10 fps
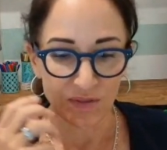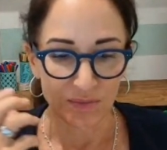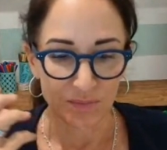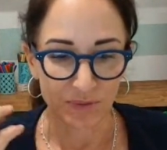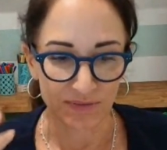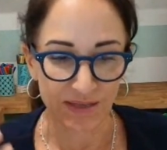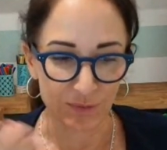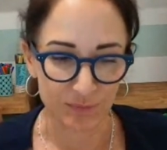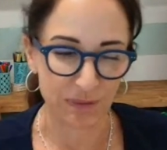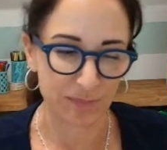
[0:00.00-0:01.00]
But that
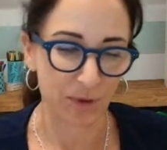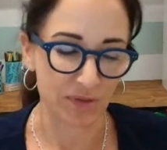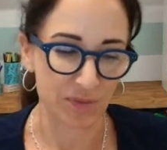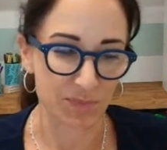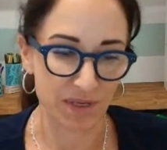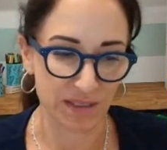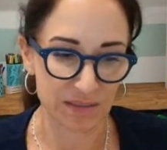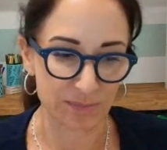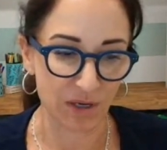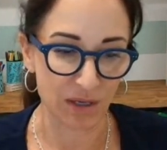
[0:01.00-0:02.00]
would be probably the
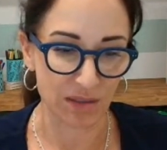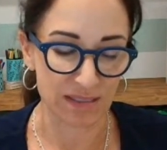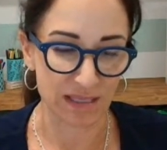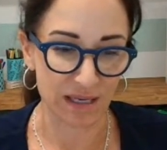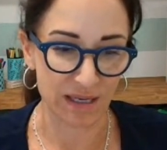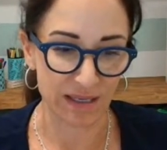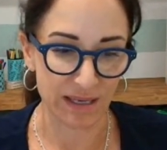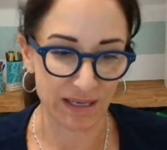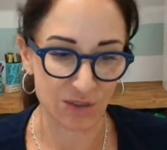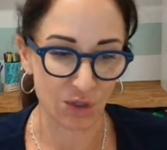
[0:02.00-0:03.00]
biggest box that I
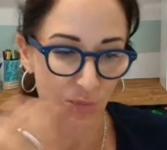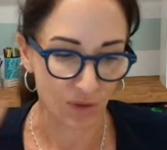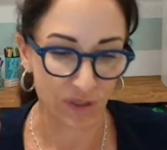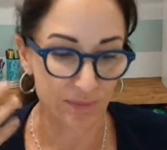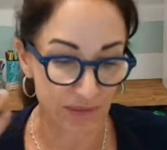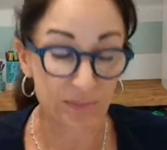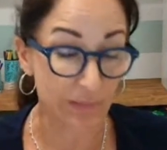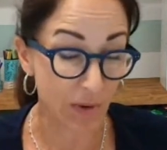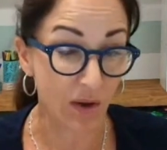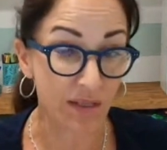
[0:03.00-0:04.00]
had to overcome in my
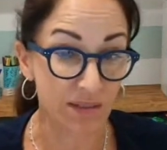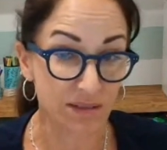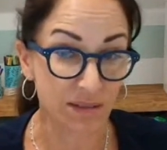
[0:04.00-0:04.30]
mind.